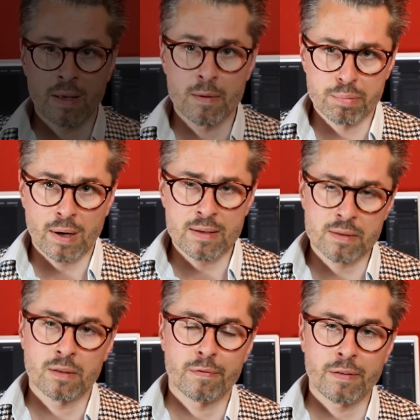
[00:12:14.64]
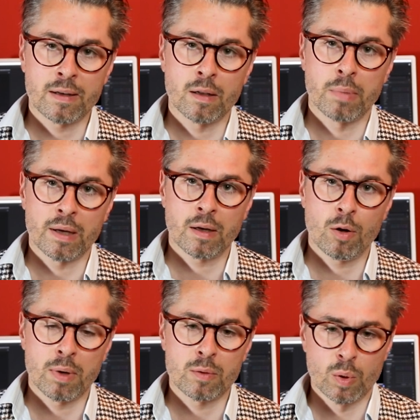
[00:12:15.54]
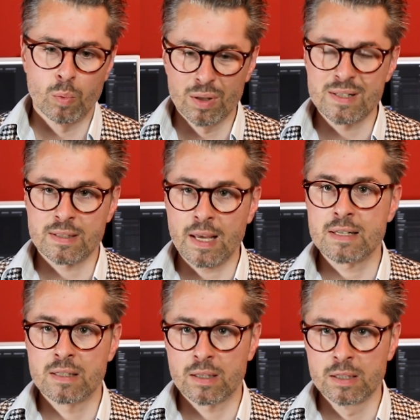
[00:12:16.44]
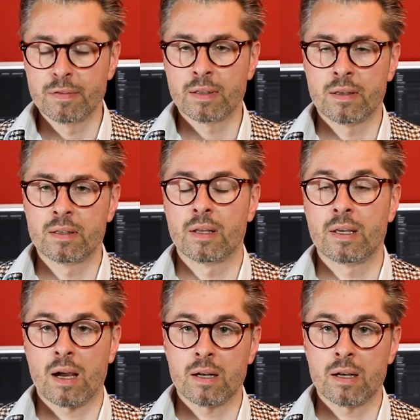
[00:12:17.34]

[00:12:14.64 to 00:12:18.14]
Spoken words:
And the price is not final by now, but we will stay significantly